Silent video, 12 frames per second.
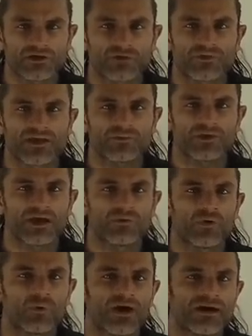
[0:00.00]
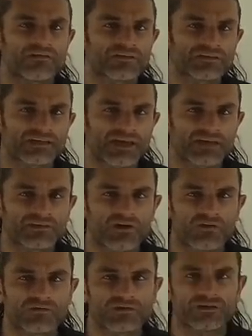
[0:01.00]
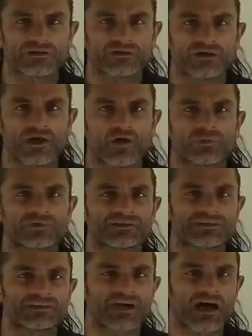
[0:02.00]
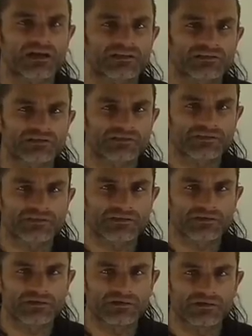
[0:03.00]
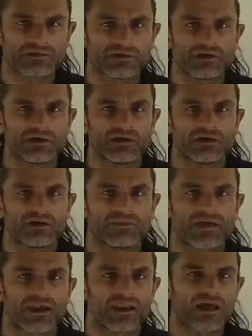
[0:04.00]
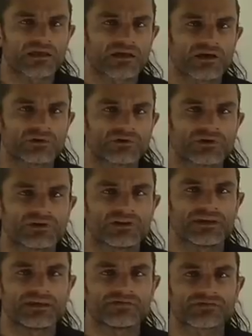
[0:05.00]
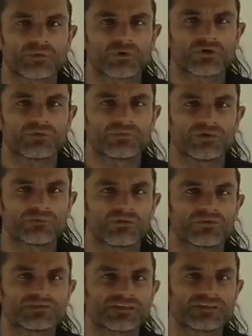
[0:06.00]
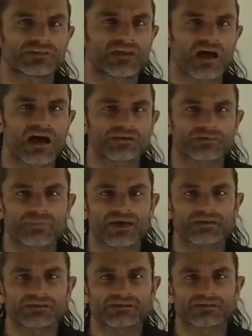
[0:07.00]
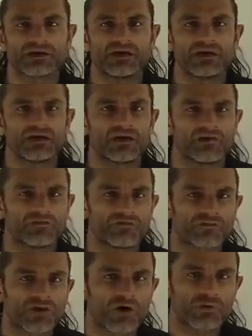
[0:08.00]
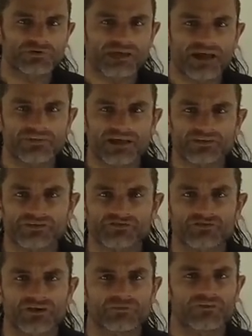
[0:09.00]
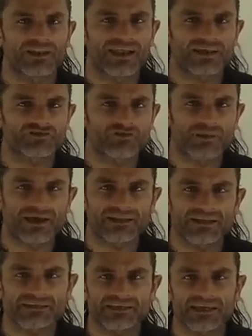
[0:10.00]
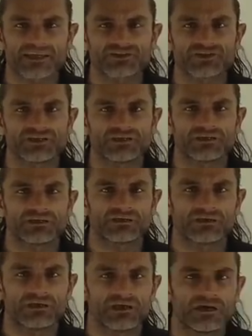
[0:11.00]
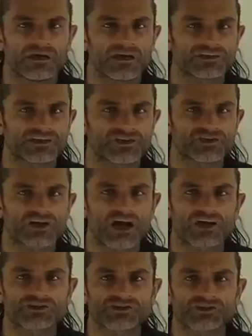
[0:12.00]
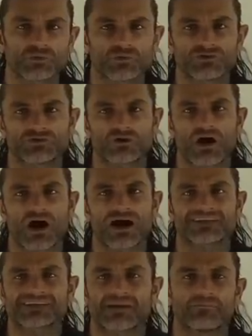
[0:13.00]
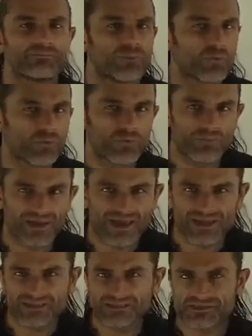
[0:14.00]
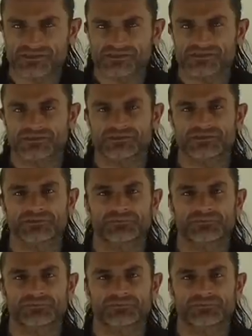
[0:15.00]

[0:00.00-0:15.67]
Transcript: you then become aware of the second dolphin it opens its heart and that light code leaves the womb, moves into the heart space and flows down that stream of electromagnetic energy as it charges towards your heart and boom, it enters.